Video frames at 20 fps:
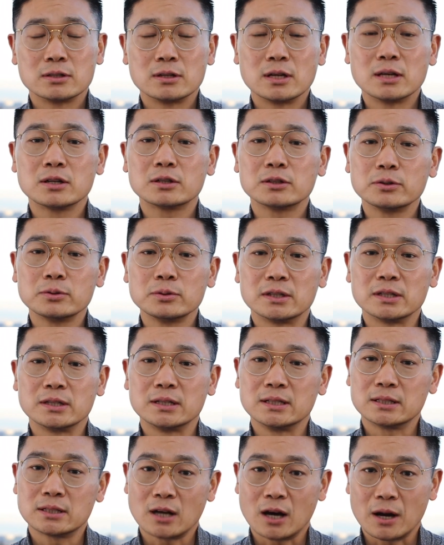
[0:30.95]
include the
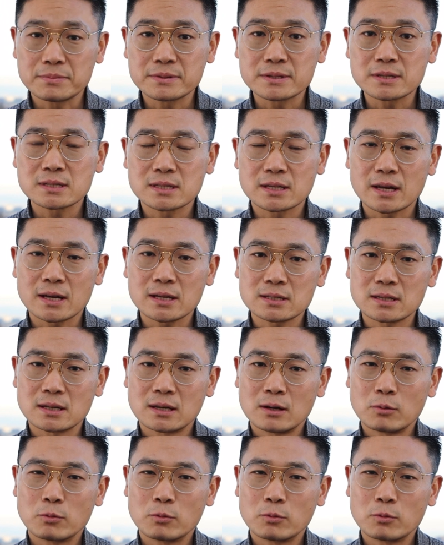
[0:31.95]
Thompson's test,